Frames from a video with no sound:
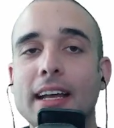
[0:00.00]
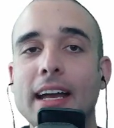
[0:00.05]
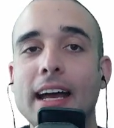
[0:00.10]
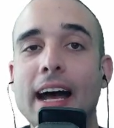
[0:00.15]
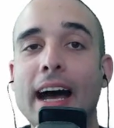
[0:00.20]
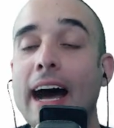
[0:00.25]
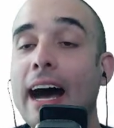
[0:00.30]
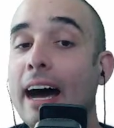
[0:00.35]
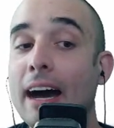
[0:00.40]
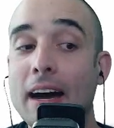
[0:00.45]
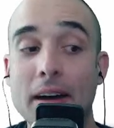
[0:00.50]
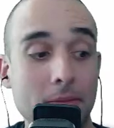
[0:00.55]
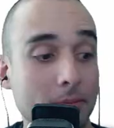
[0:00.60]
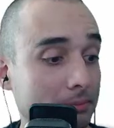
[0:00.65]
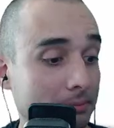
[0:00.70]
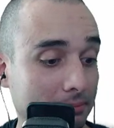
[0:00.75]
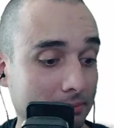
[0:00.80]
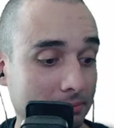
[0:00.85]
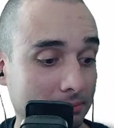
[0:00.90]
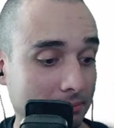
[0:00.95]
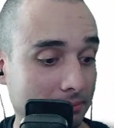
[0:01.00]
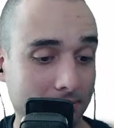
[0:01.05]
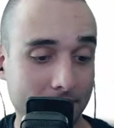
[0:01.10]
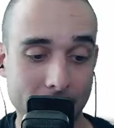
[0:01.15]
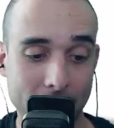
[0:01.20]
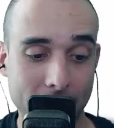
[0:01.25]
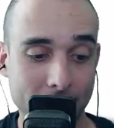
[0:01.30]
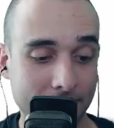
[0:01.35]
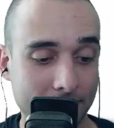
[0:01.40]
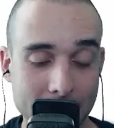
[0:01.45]

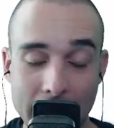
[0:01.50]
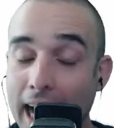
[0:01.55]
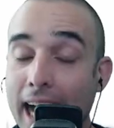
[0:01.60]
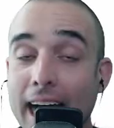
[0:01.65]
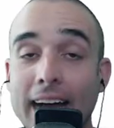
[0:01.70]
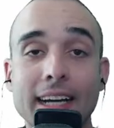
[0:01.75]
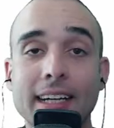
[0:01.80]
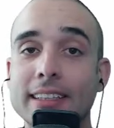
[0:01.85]
Yeah,